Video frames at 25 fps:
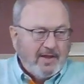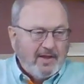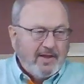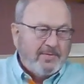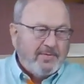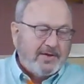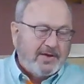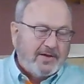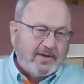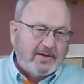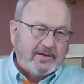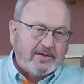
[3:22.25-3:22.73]

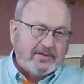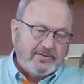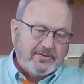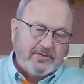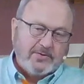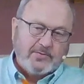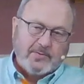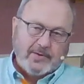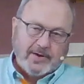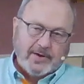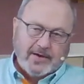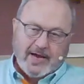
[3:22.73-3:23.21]
because
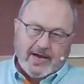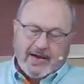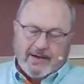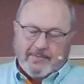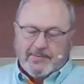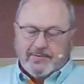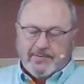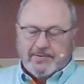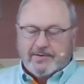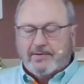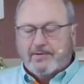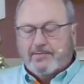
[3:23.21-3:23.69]
look what
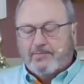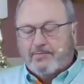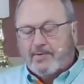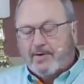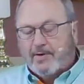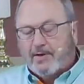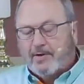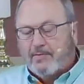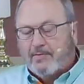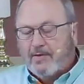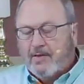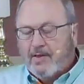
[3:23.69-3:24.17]
happened.
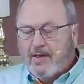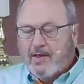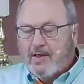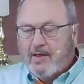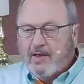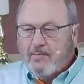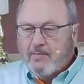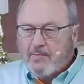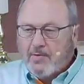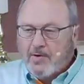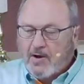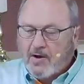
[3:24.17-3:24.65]
Well,
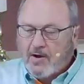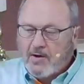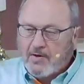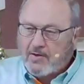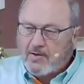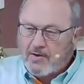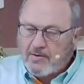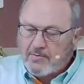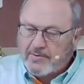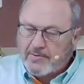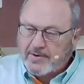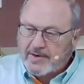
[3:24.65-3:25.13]
Paul